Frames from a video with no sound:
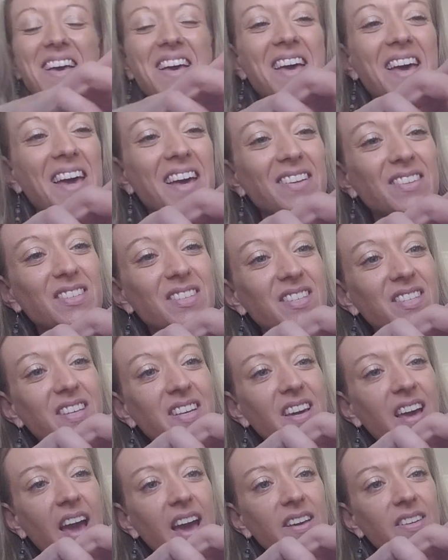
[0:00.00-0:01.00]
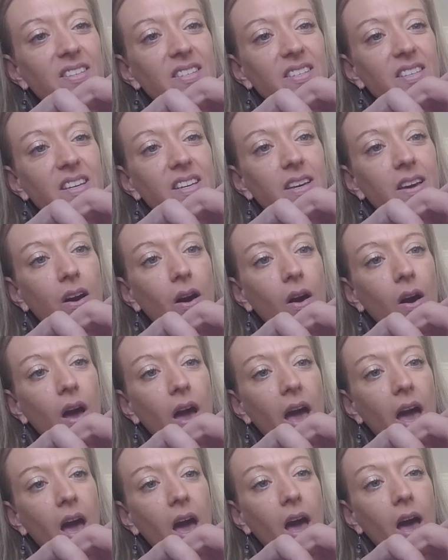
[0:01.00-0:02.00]
it's C A C
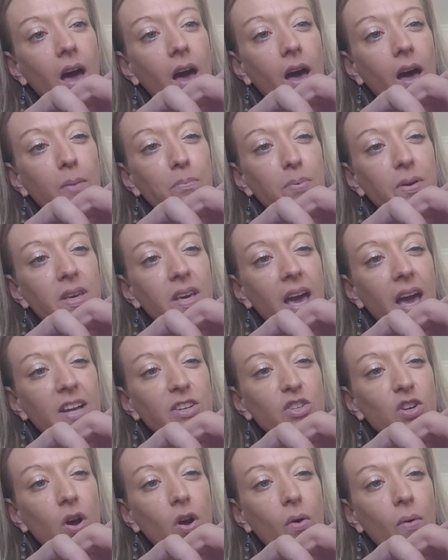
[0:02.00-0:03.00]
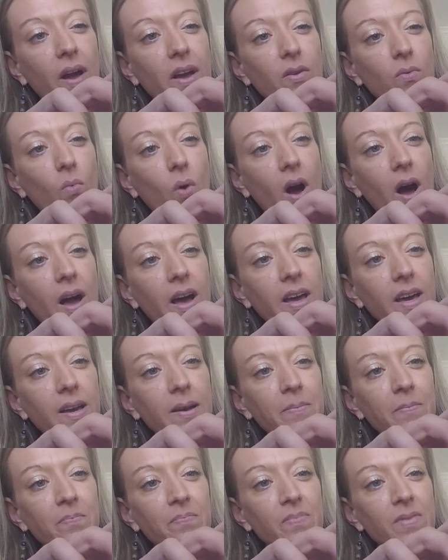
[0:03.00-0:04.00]
uh, P H O N
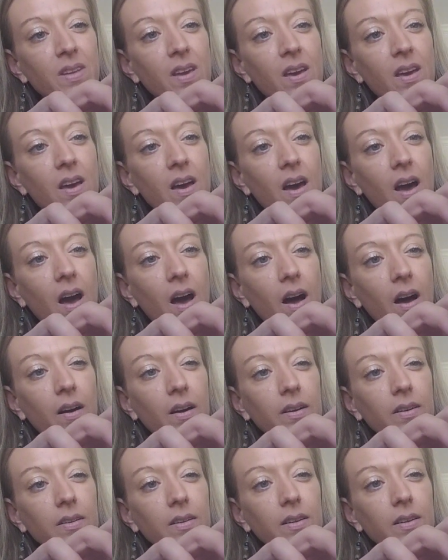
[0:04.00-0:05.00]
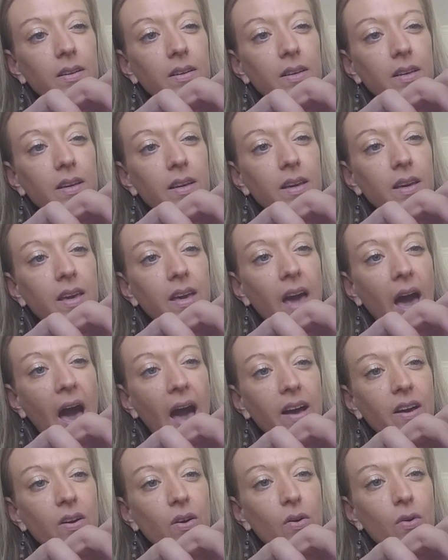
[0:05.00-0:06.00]
Y, uh,
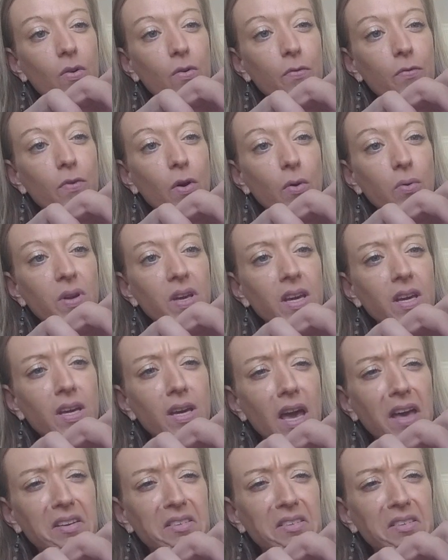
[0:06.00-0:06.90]
cacophony.